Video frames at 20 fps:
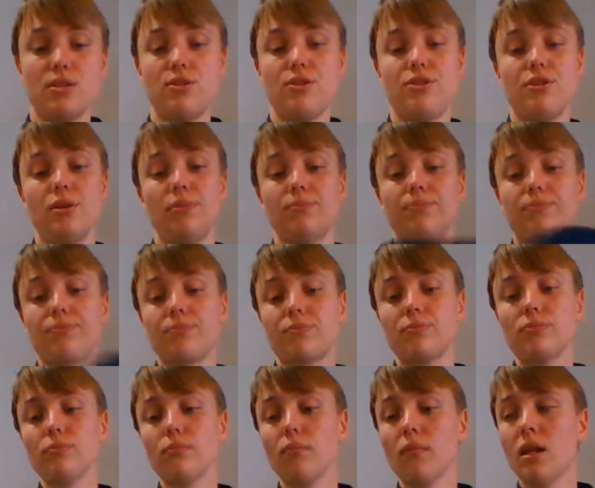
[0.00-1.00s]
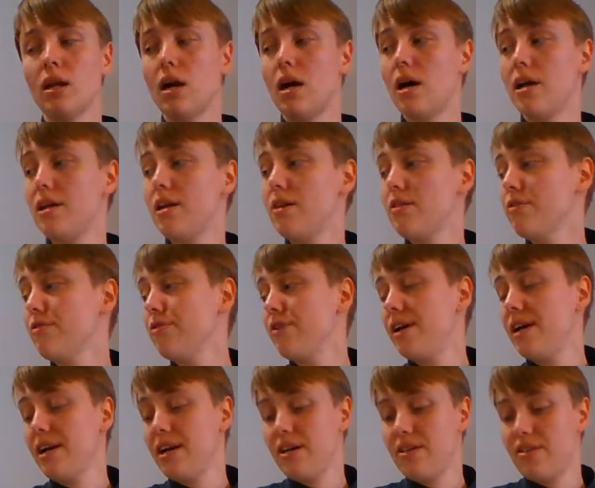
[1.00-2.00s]
So another
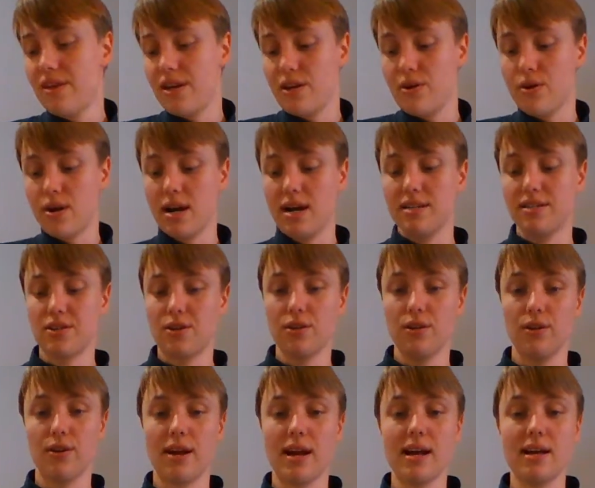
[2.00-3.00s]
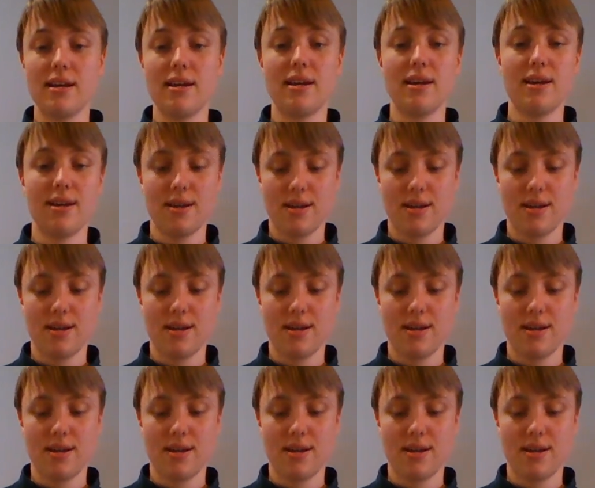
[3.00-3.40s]
thing that you guys could look at